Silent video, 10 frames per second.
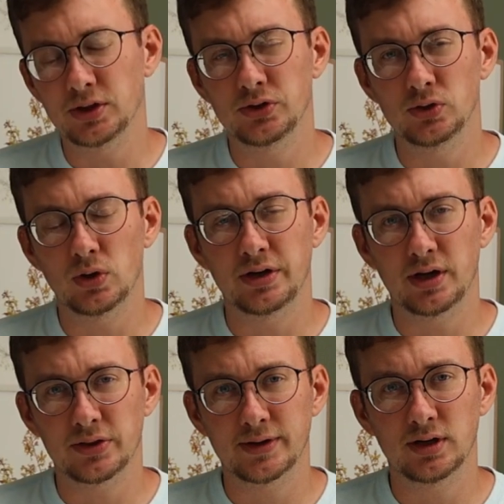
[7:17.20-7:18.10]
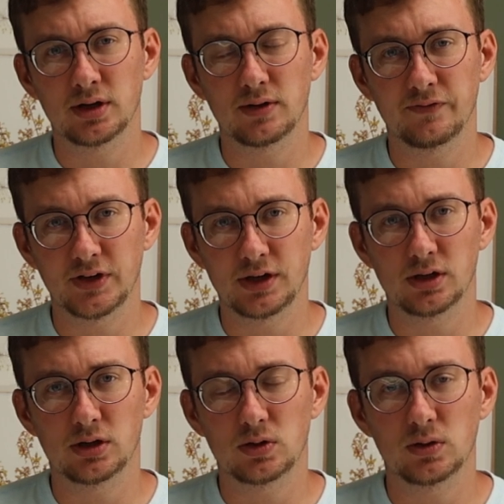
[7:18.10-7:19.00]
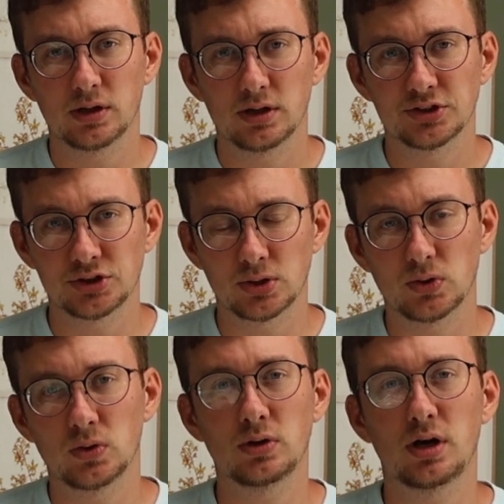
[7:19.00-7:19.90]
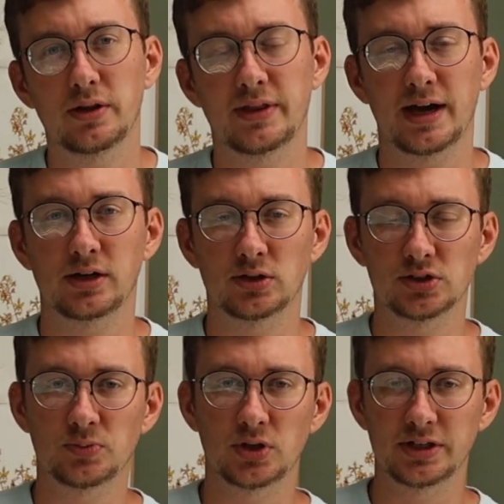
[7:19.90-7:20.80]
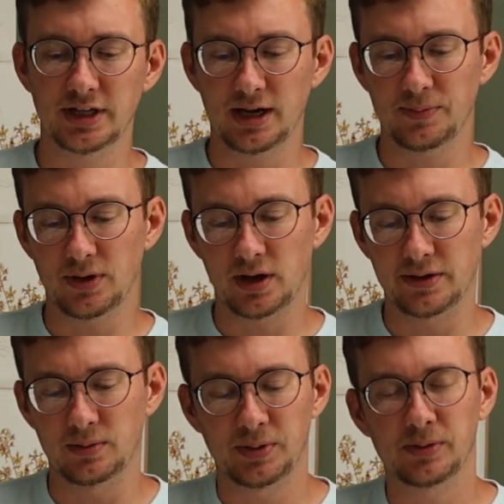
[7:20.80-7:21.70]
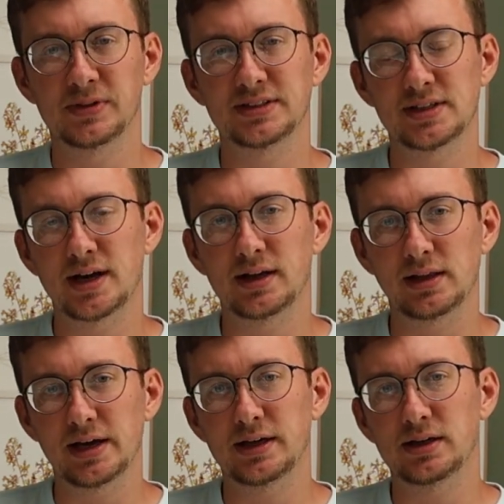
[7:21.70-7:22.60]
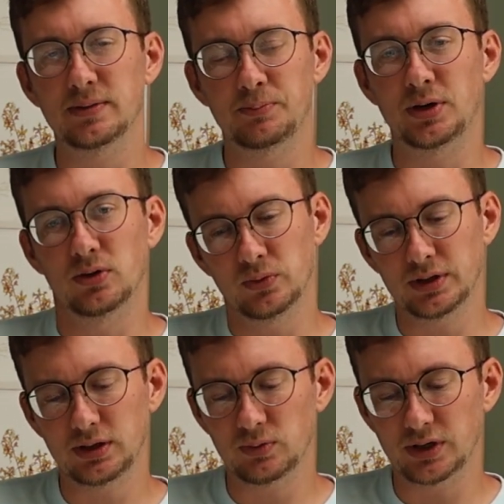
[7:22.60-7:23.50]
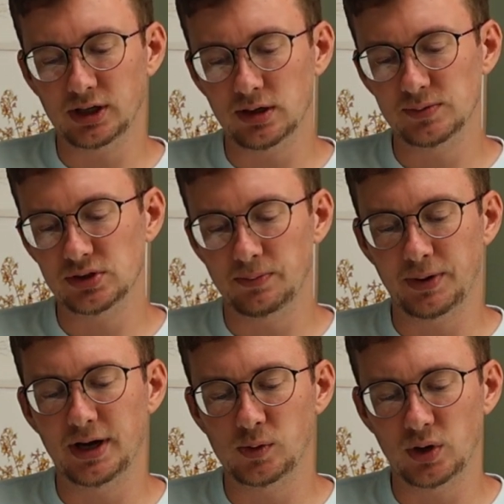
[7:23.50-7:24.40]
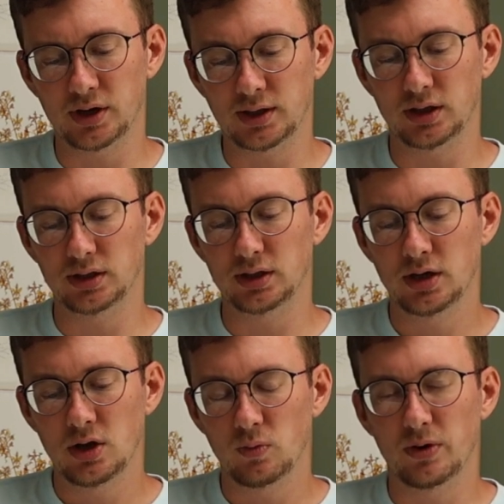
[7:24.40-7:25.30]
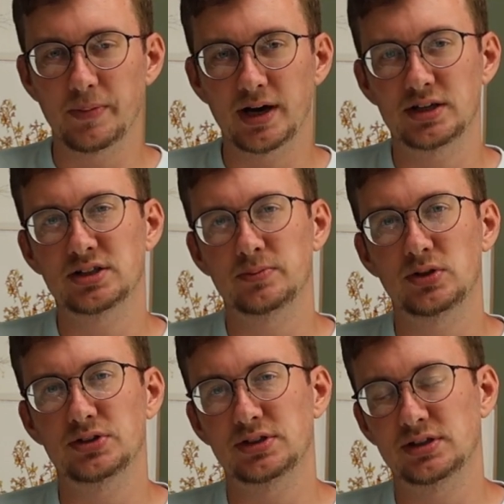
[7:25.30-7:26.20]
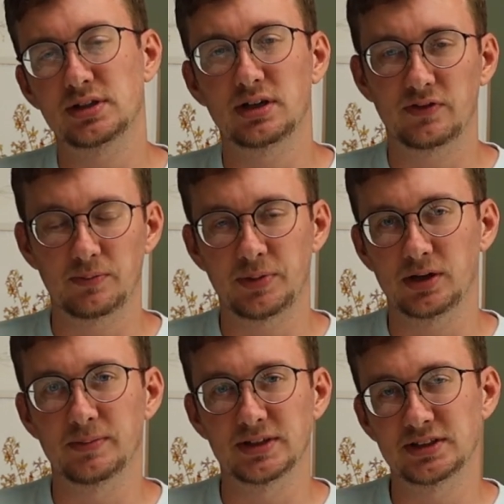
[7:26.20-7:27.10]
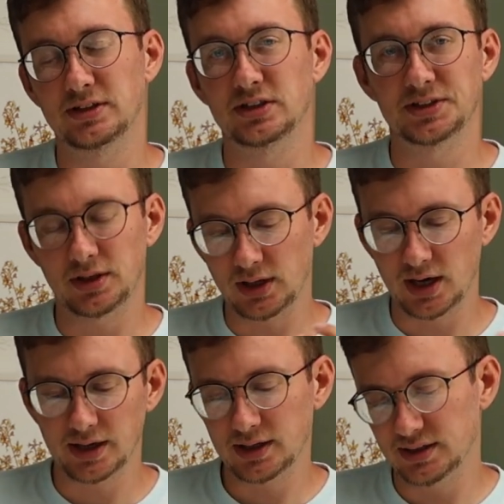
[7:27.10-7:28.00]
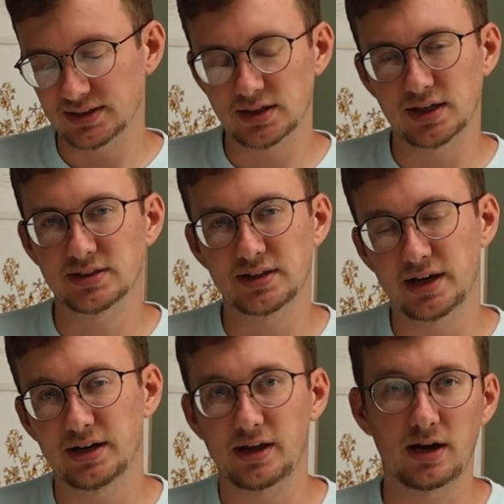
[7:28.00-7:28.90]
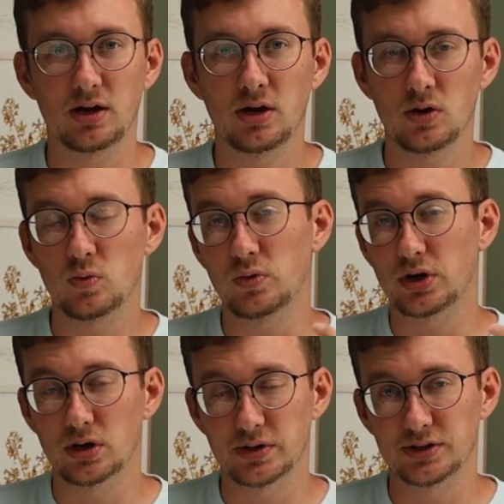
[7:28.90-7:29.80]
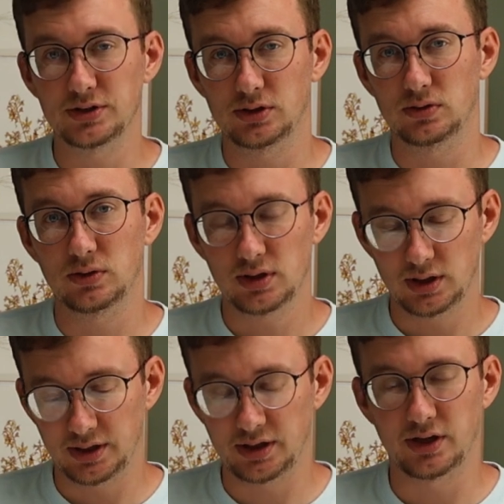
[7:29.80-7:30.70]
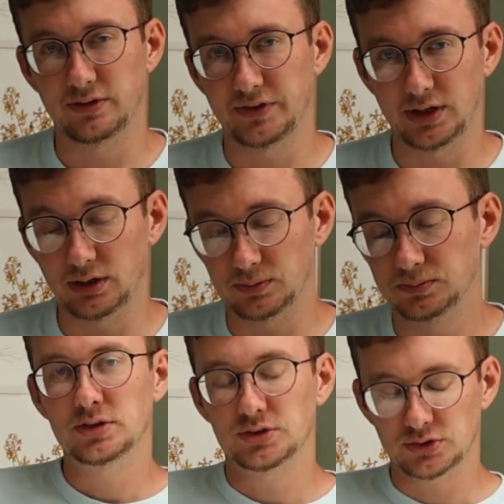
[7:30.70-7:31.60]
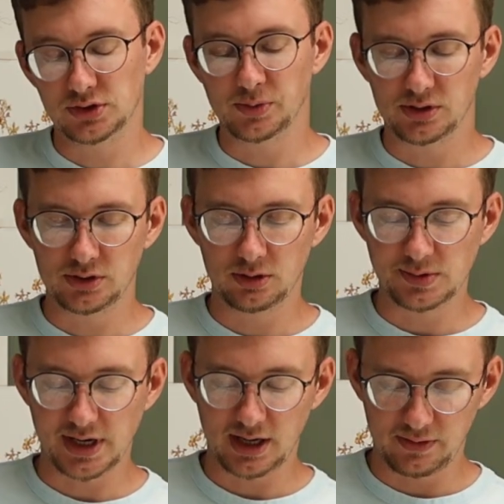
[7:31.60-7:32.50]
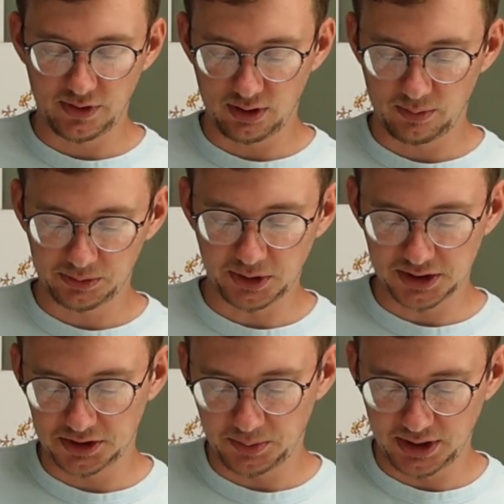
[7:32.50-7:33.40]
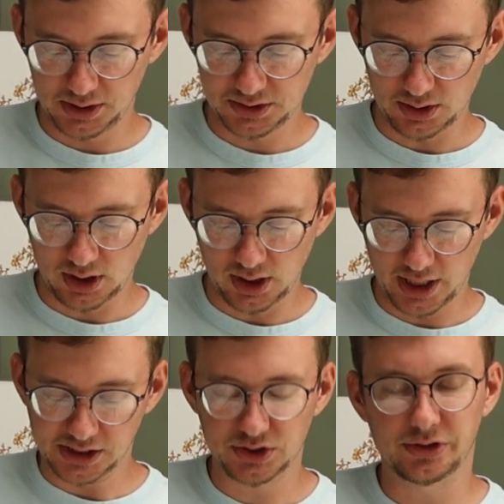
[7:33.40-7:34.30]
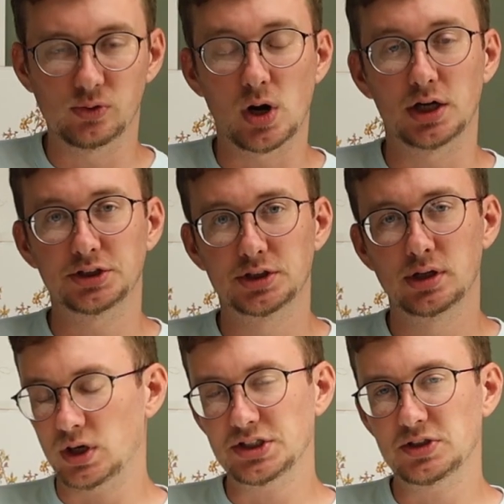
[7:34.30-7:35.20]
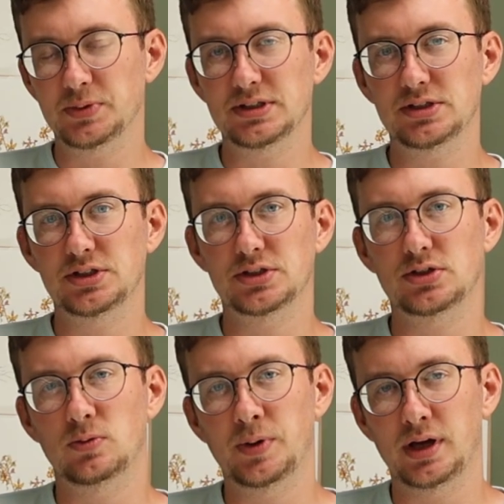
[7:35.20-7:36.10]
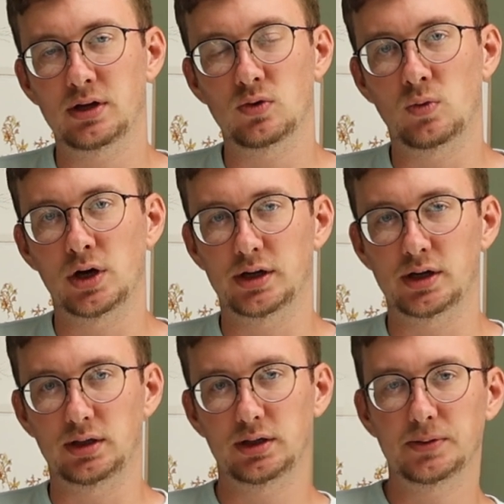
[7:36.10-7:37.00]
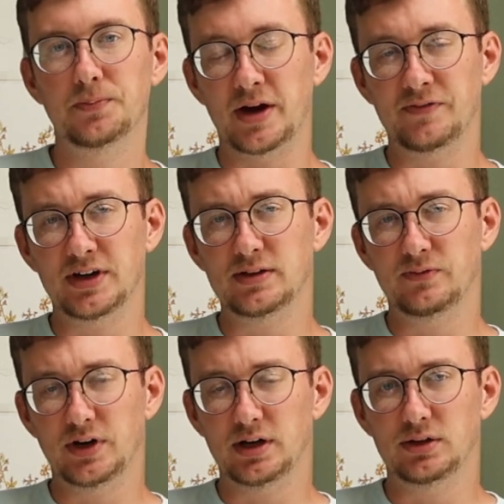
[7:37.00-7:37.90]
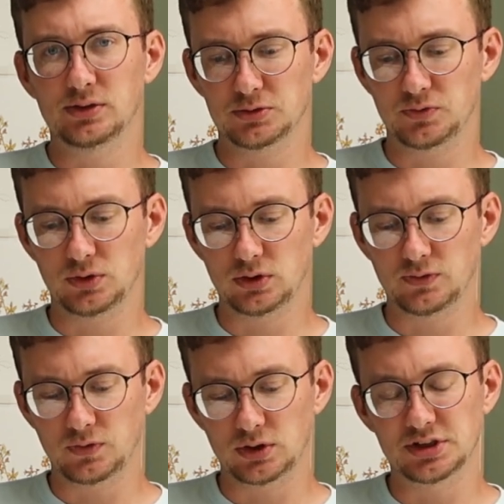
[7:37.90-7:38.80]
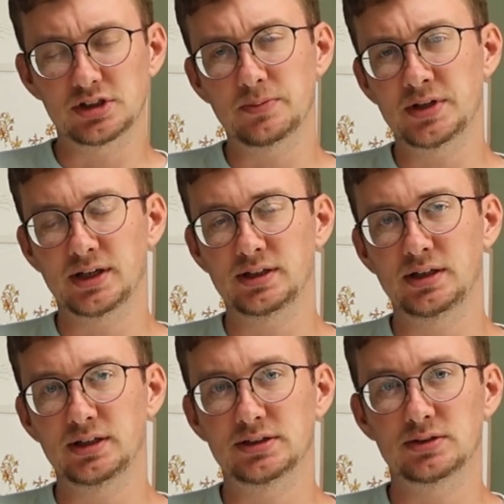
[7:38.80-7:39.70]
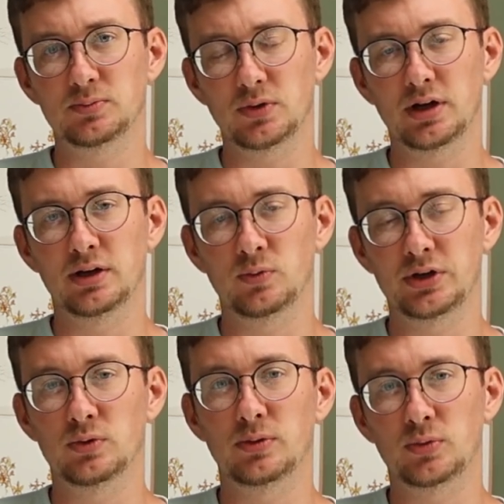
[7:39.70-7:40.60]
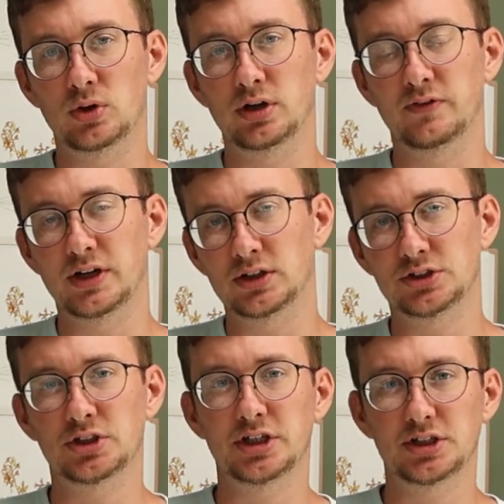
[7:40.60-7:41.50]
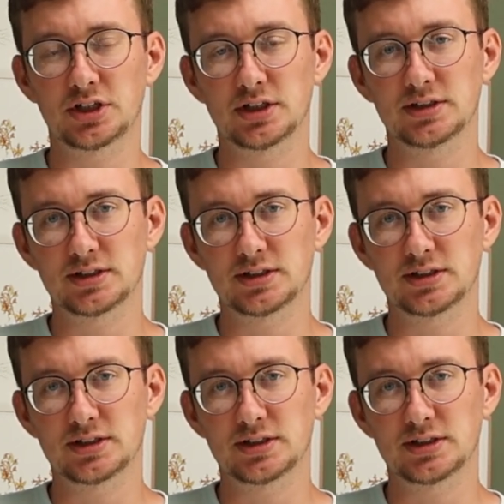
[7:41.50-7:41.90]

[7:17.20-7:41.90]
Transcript: going to do another video soon that goes more in depth on the pigments that I like, but really when it comes to buying watercolor, what matters the most is the different pigments, and there's a lot I can discuss there that we'll go into in another video. So some of the tubes I have here in my box of paints are actually gouache. Gouache is basically just opaque watercolor. I find it very useful for some techniques and when you want more of an illustration